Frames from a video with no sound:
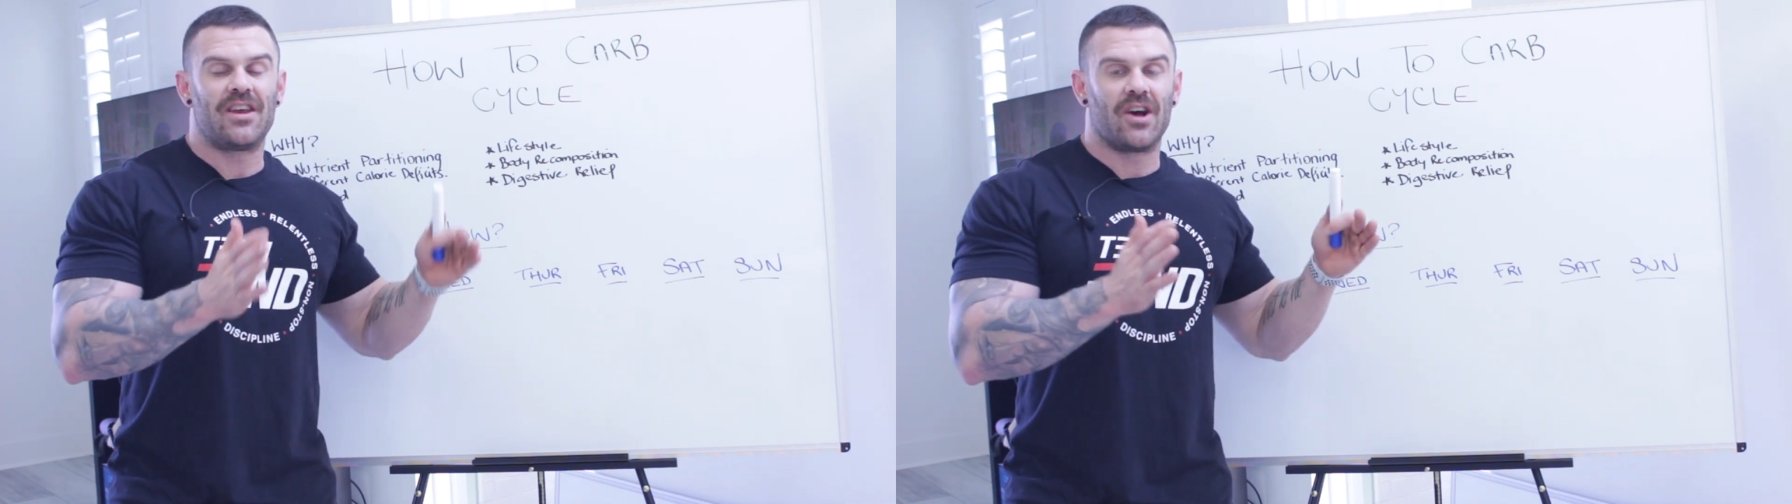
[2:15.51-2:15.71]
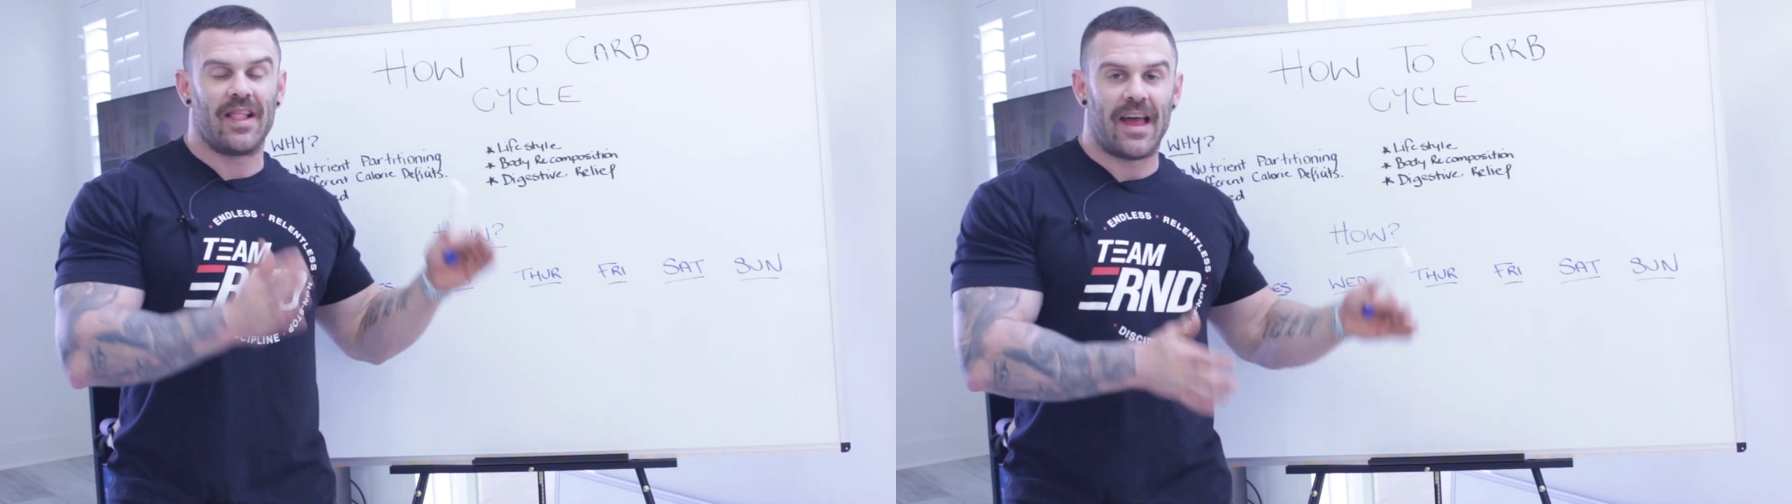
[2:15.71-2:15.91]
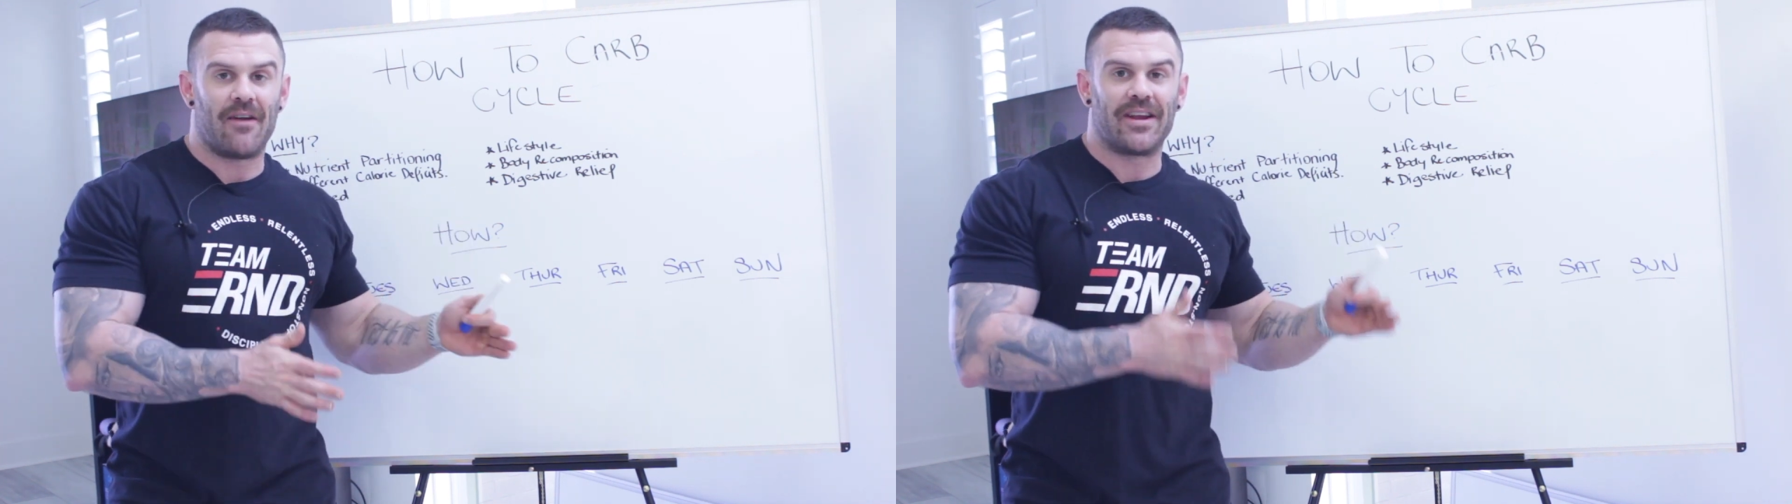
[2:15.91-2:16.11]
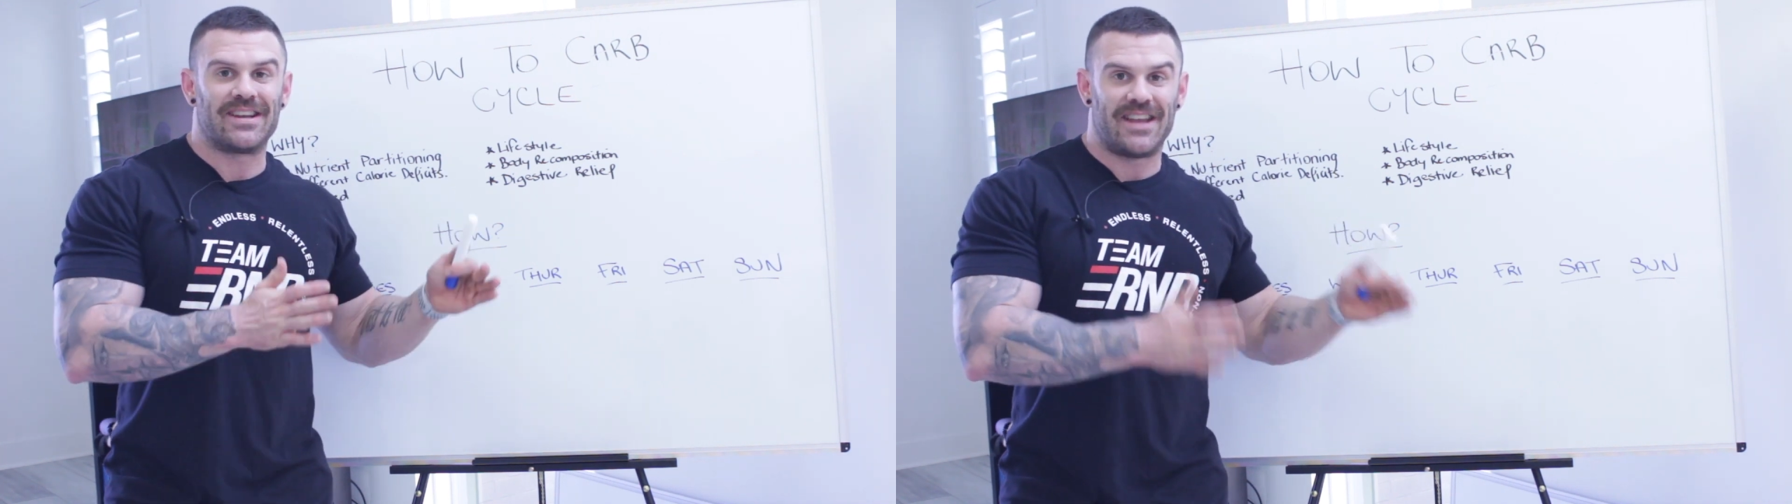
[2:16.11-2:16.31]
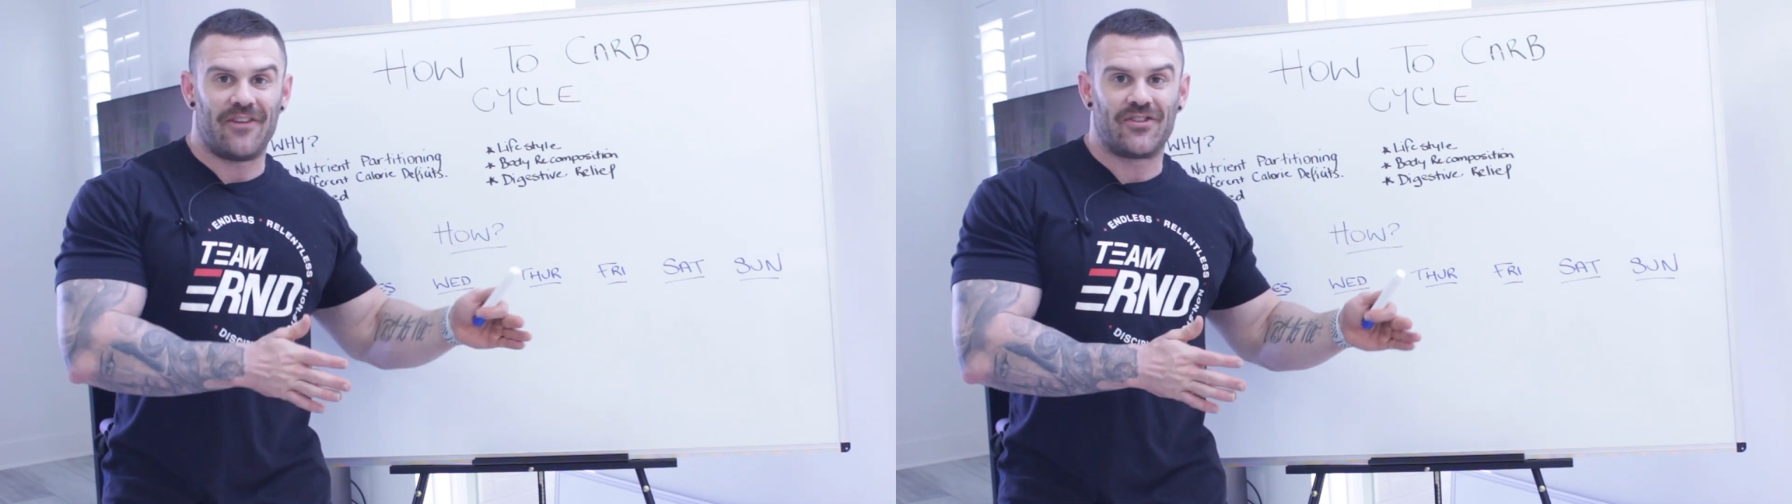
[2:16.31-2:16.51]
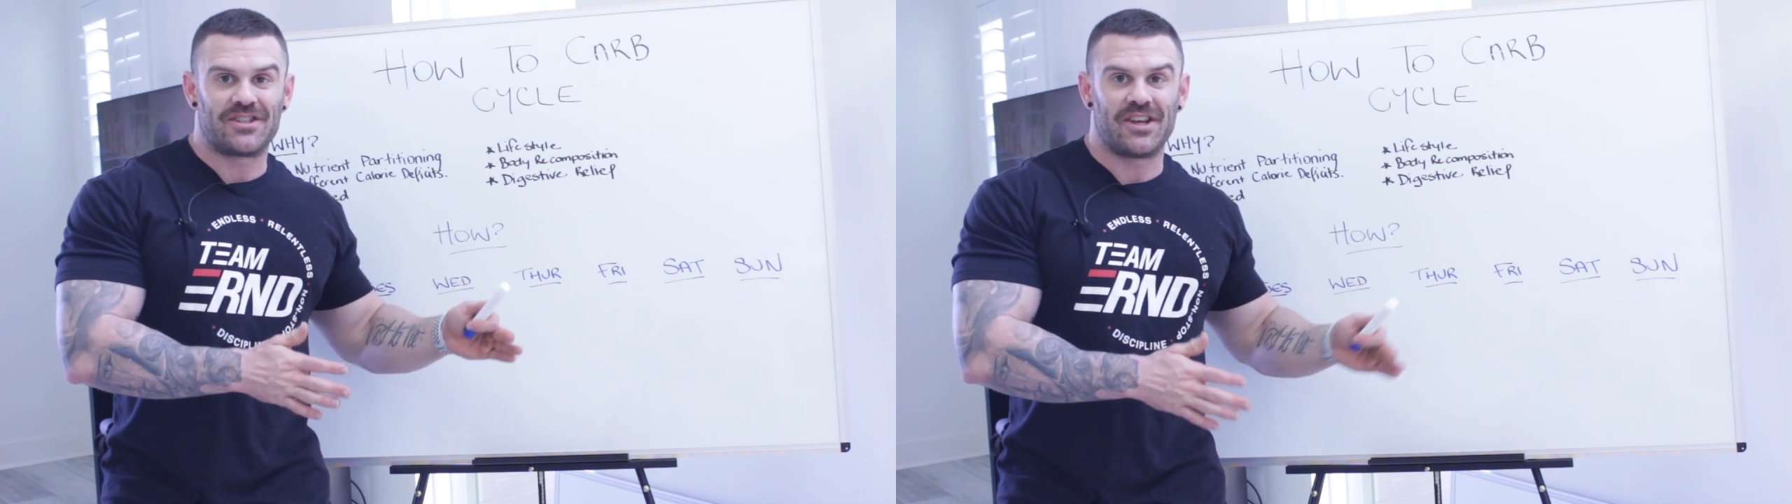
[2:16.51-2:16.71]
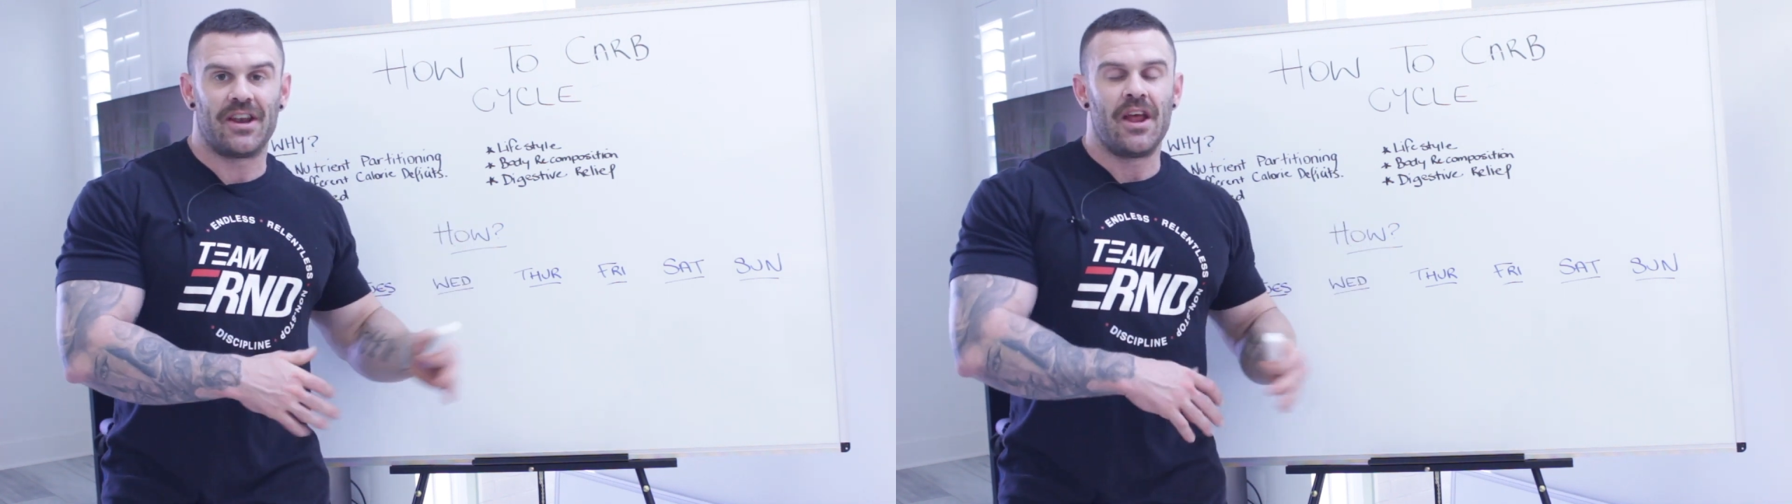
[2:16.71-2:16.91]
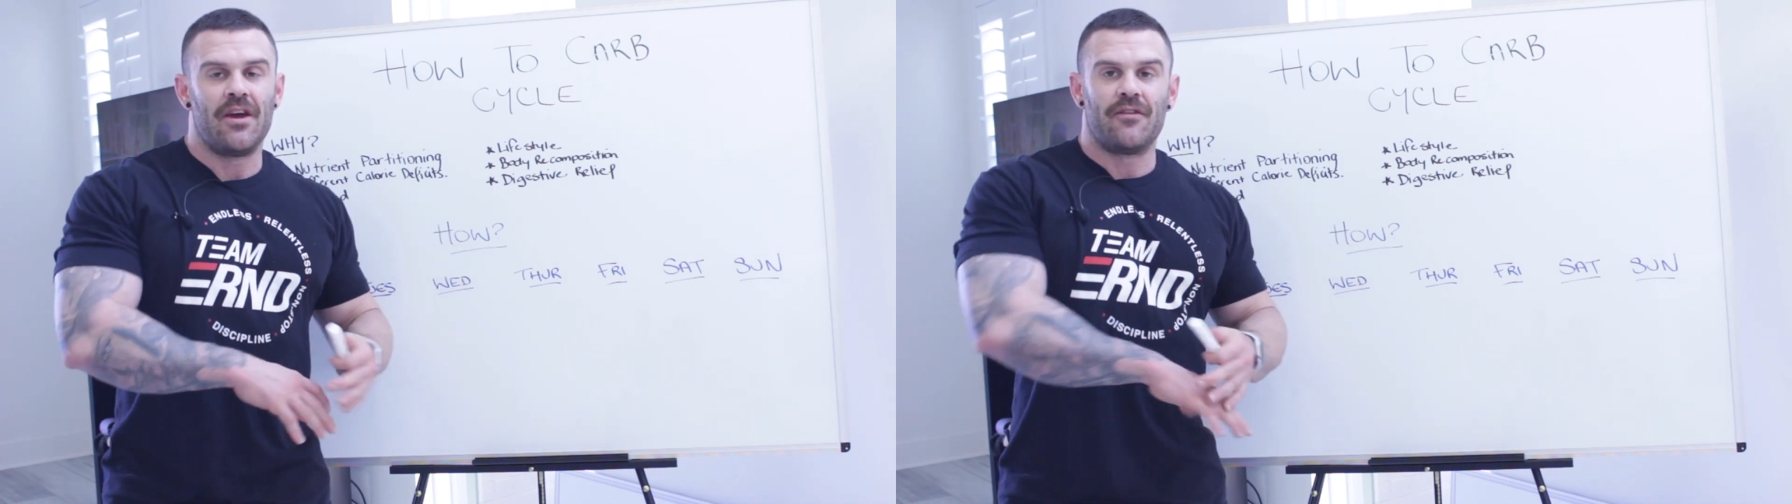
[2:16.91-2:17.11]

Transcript: caloric deficit